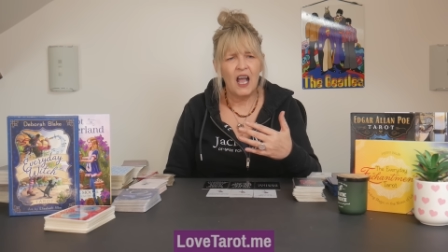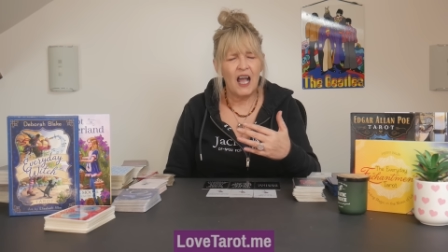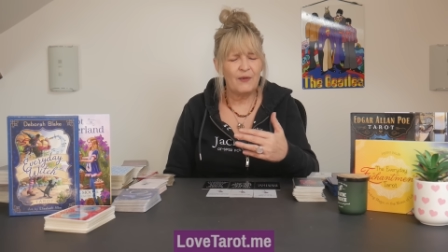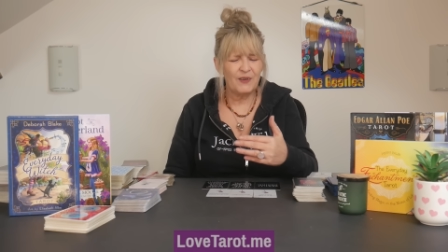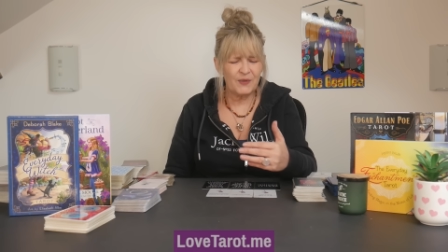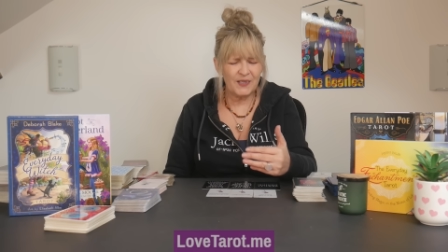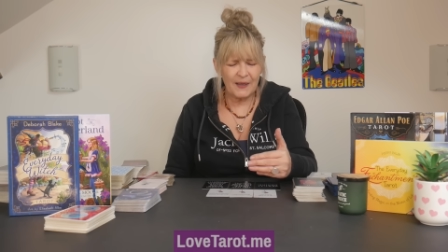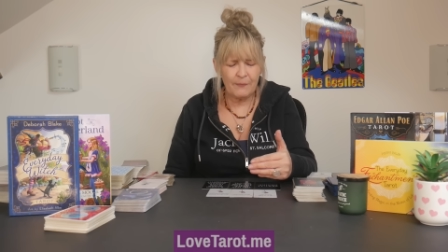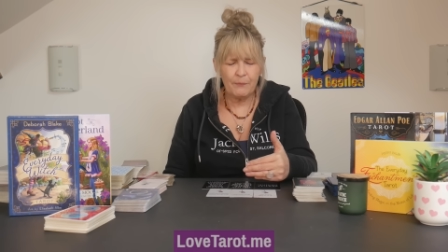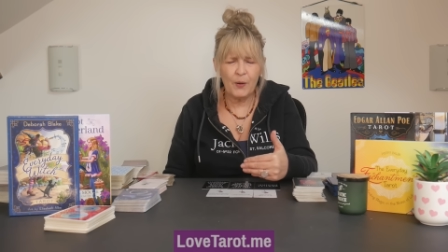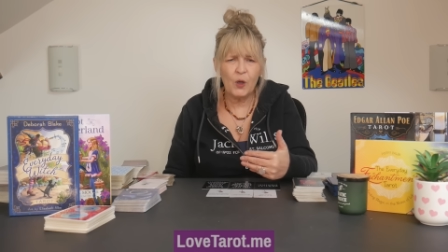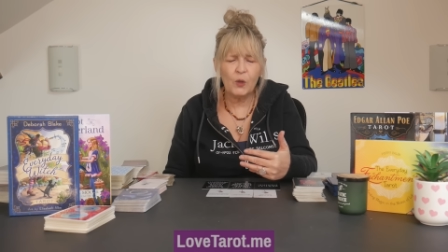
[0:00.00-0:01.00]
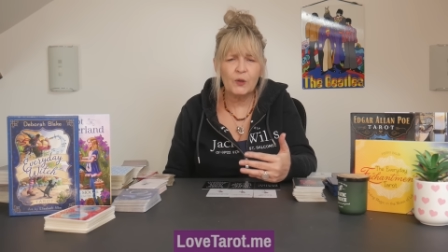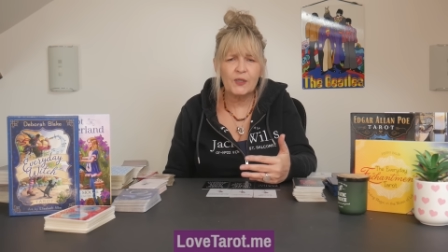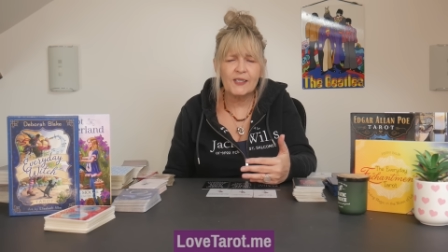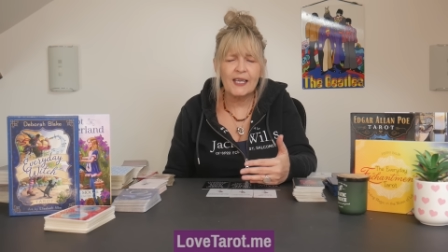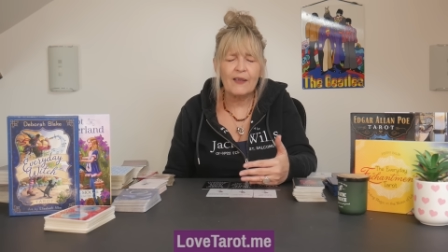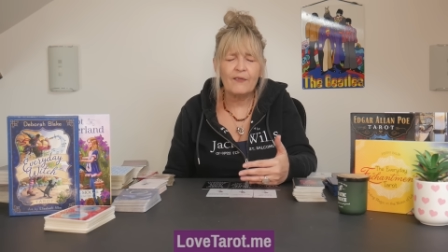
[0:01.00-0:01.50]
I would never say
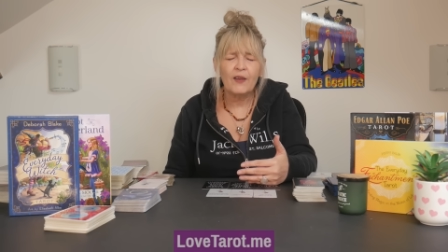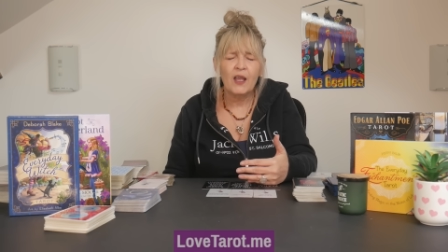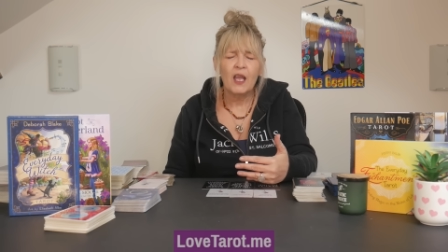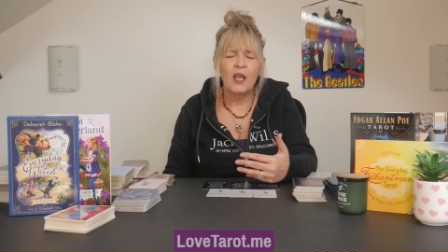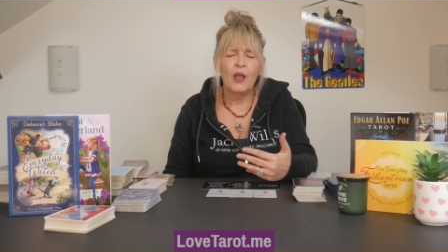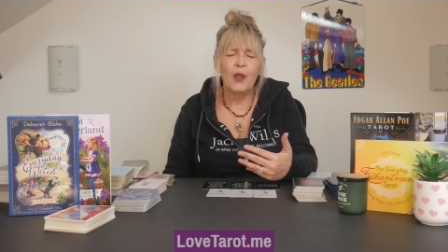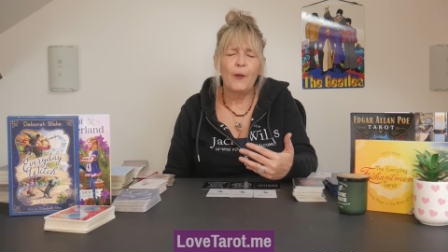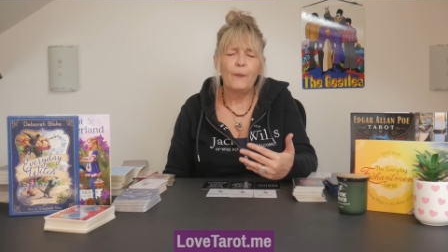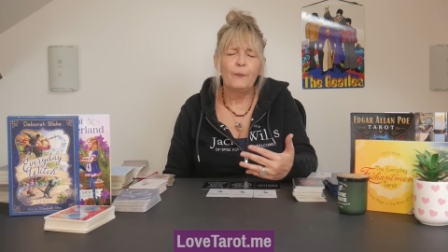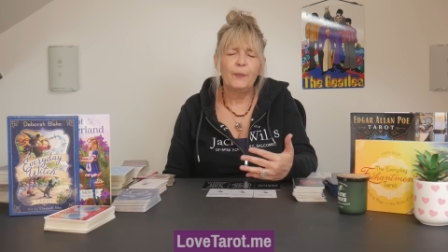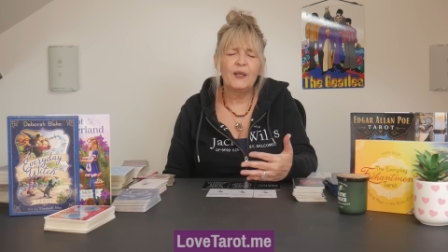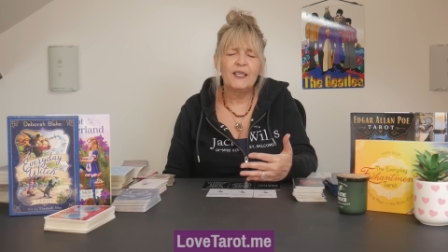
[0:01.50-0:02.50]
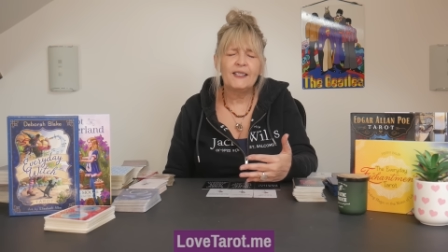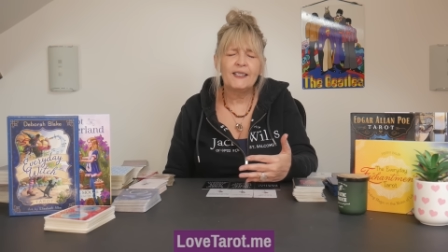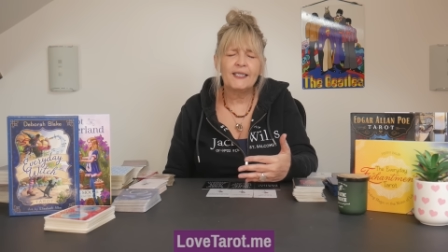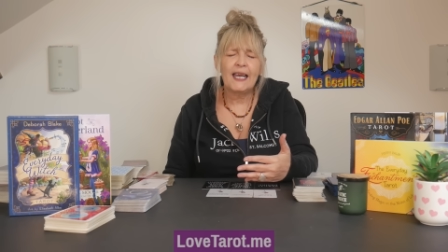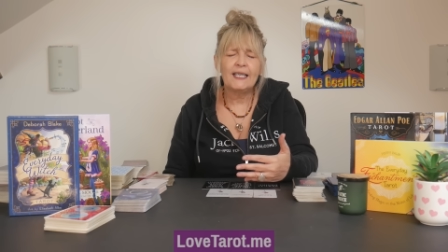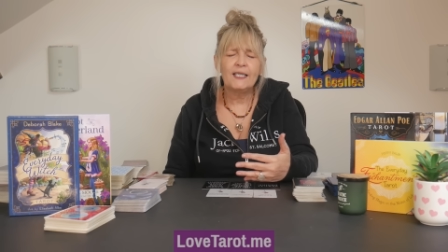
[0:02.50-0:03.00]
impulsive, but
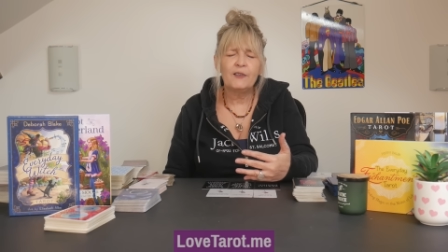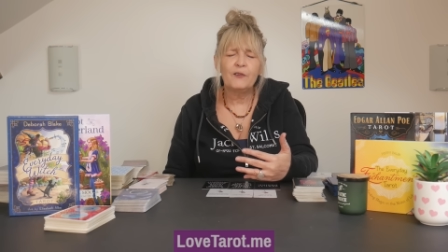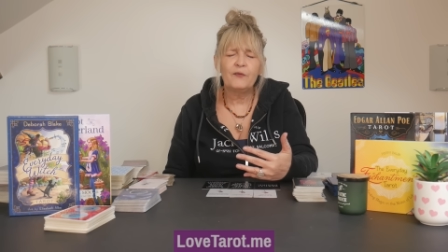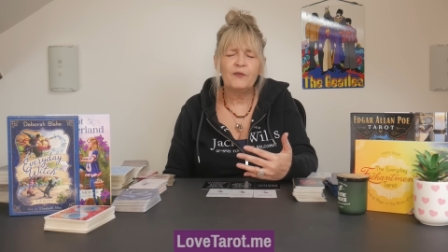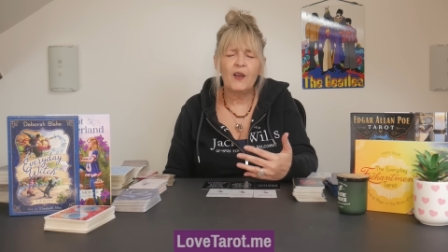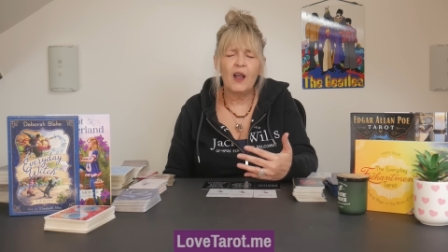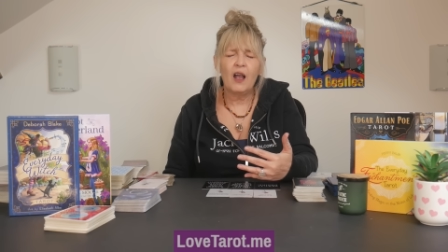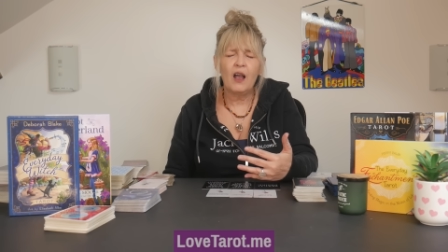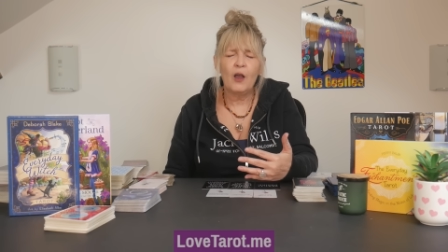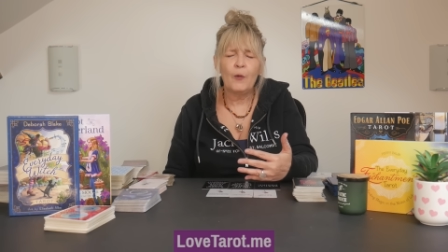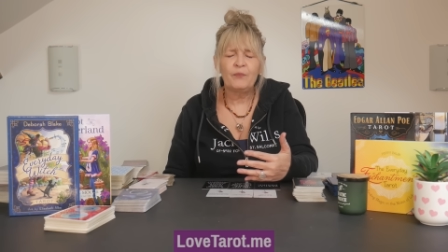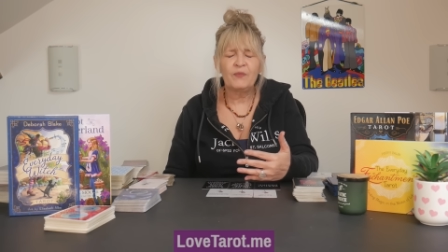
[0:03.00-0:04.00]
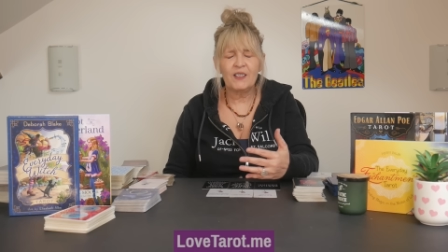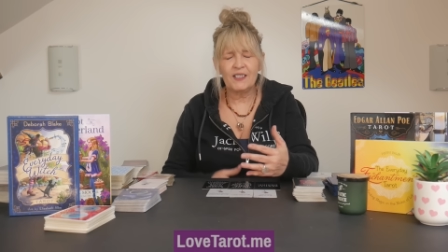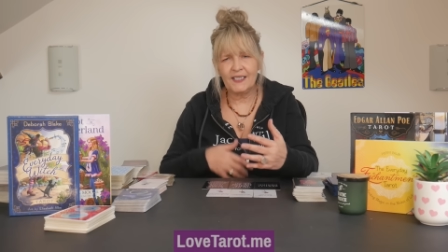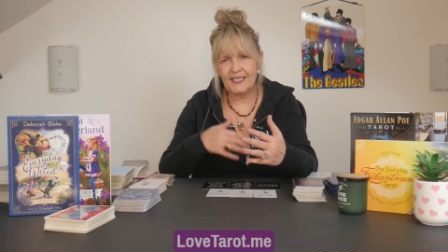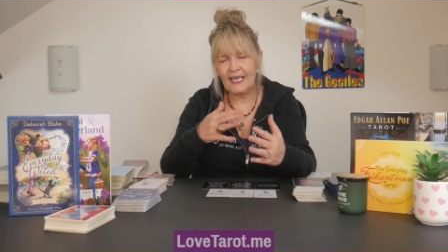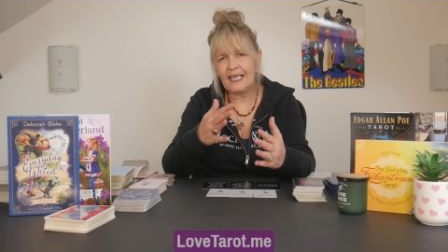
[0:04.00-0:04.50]
instead of um,
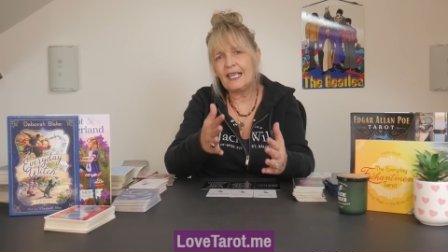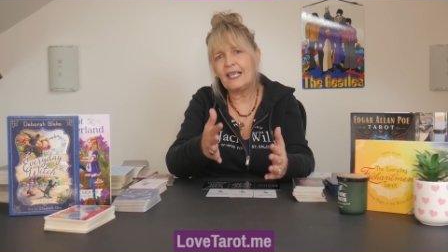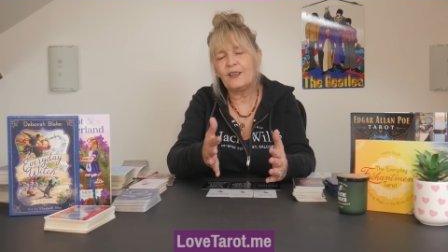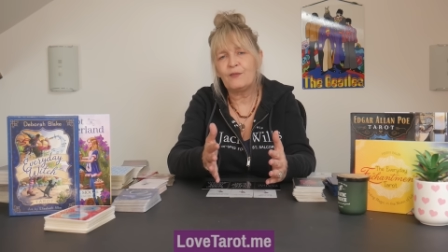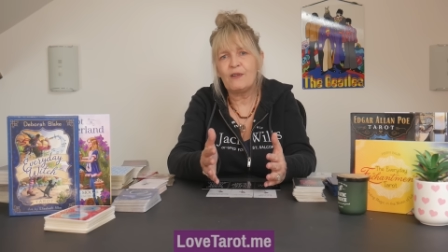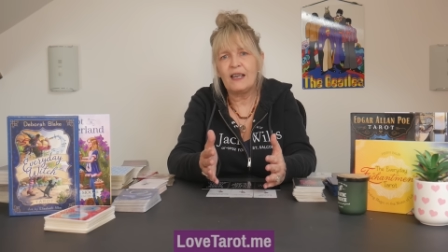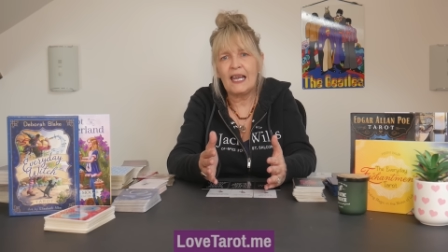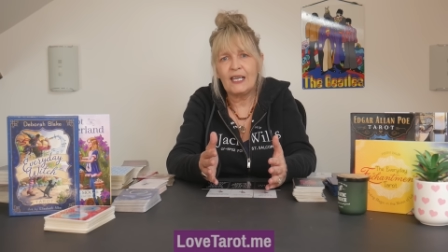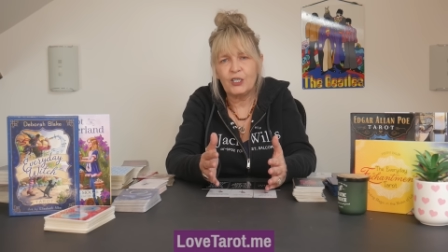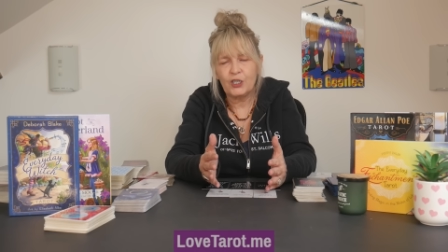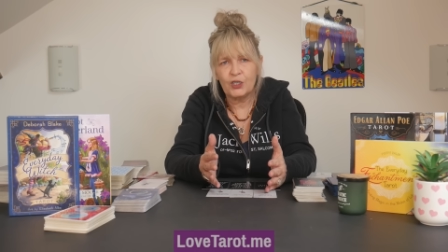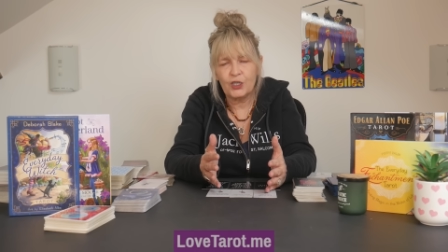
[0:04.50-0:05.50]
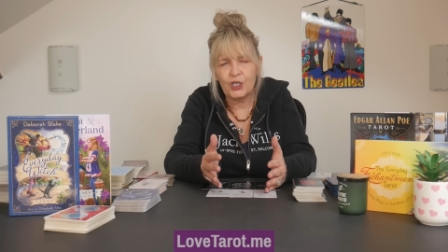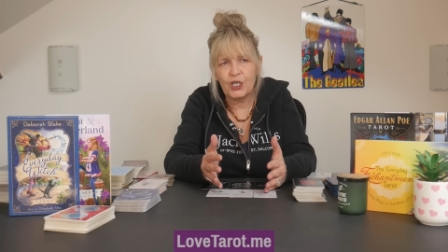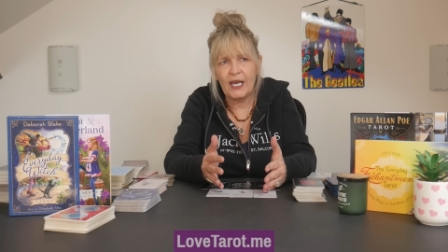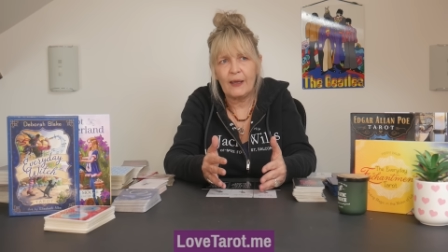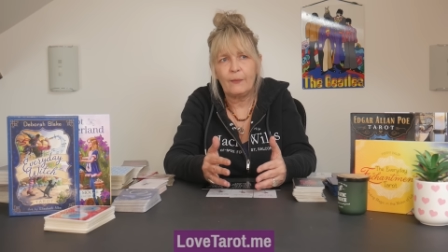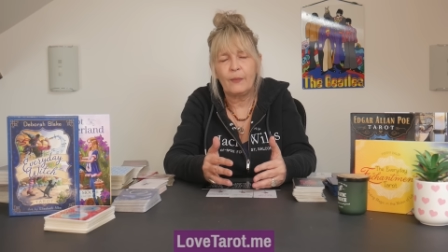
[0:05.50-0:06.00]
sticking at a
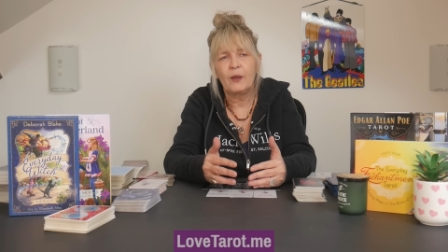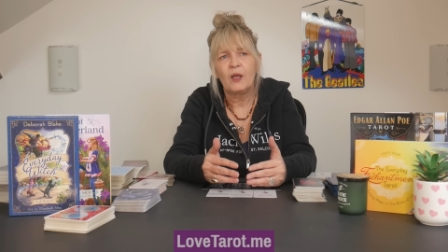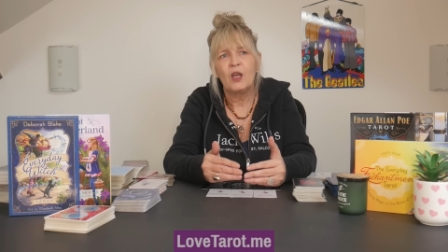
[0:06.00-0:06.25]
relationship,